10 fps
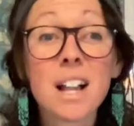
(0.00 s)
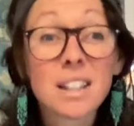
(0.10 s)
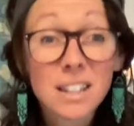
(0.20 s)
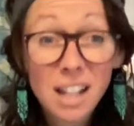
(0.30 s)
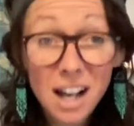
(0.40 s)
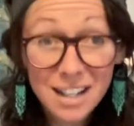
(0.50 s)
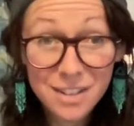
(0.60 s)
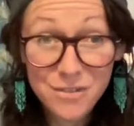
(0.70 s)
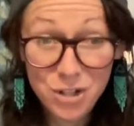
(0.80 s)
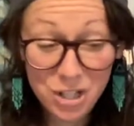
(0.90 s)
a
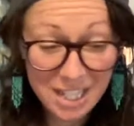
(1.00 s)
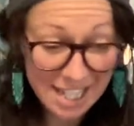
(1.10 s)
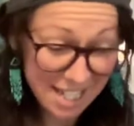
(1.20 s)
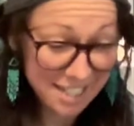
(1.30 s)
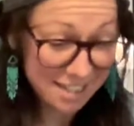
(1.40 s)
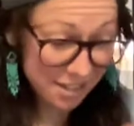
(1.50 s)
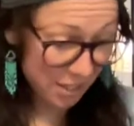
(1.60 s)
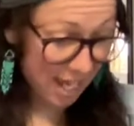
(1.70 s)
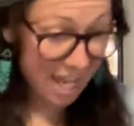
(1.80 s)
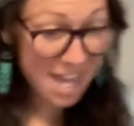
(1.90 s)
lot of turkey tail,
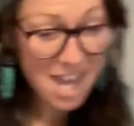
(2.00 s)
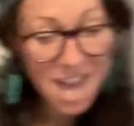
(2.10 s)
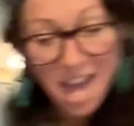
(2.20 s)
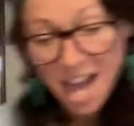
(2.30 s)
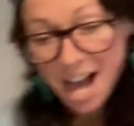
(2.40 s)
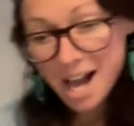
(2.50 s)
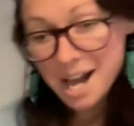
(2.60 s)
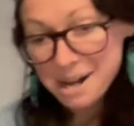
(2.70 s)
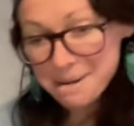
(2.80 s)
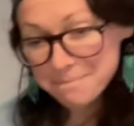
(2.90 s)
okay?
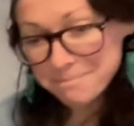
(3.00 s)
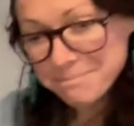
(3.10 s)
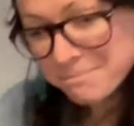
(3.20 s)
In